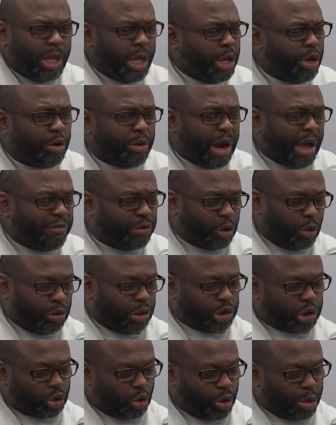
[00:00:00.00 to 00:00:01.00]
You know, and I've told
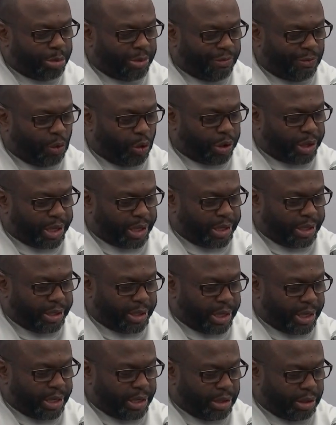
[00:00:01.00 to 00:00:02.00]
the story before that,
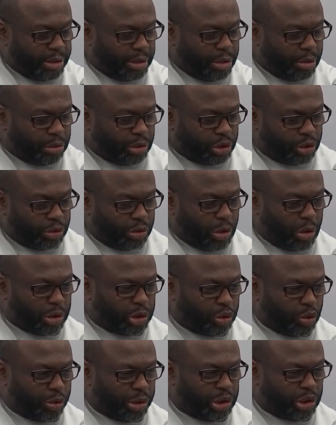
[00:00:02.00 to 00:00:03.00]
you know, long
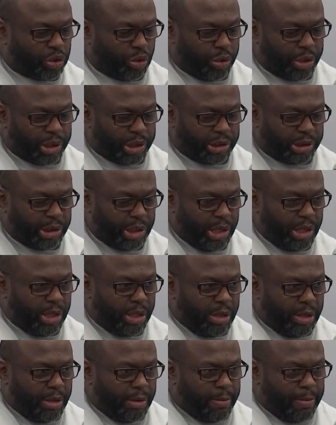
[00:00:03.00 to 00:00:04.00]
story short is,
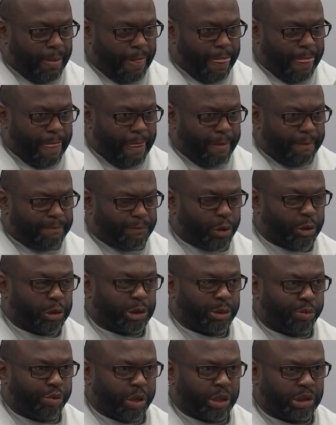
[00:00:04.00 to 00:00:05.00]

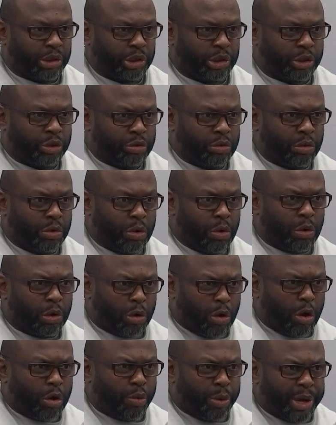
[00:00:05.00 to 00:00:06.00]
first impressions do go a
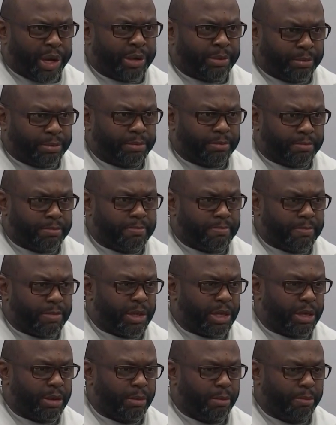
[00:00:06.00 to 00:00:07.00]
long way,
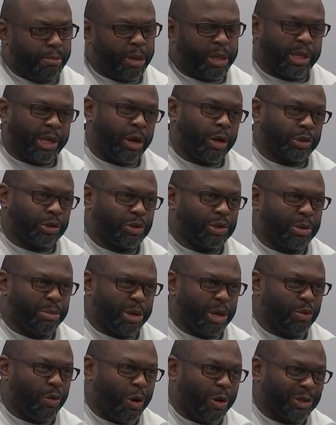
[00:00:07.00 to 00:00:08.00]
but they also can
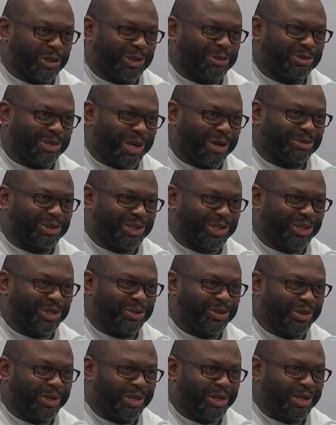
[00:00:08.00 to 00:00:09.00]
be wrong sometimes too.